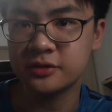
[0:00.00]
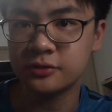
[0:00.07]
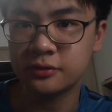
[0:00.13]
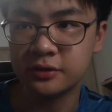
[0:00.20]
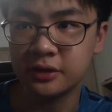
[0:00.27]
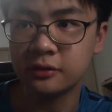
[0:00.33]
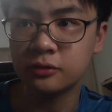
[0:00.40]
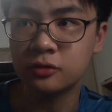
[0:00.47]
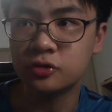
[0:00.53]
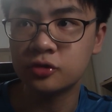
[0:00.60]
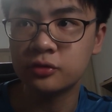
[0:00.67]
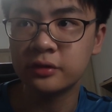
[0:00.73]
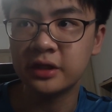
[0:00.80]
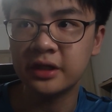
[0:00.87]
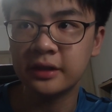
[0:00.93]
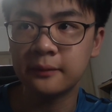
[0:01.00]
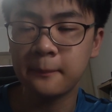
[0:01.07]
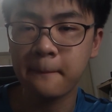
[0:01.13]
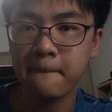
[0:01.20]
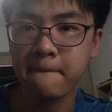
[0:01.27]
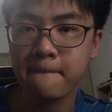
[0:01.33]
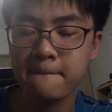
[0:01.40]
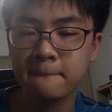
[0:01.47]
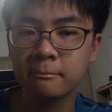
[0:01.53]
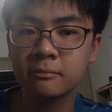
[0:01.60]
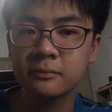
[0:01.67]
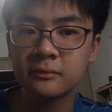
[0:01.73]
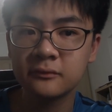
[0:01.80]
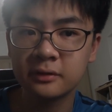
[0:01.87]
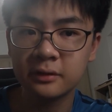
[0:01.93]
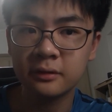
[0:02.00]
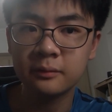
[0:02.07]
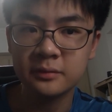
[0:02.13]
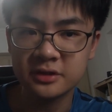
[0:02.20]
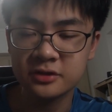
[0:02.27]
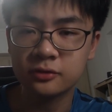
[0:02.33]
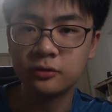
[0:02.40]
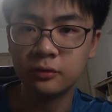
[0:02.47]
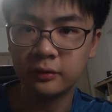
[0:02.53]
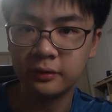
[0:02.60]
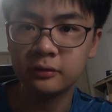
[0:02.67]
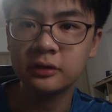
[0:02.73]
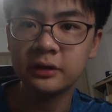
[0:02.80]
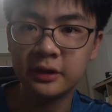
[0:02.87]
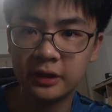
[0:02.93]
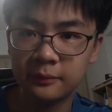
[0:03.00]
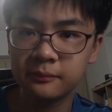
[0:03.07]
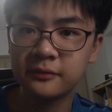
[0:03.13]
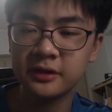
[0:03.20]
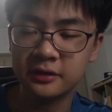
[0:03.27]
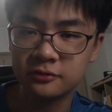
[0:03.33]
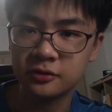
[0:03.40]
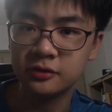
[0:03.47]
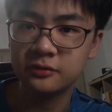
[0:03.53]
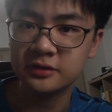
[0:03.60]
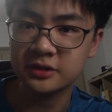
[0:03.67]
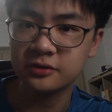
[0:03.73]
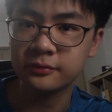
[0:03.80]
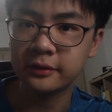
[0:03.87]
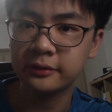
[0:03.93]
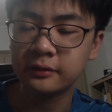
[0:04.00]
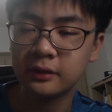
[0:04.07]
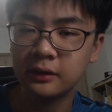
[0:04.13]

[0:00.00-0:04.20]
Zhu didn't go through, and Mr. Ko helped introduce as well.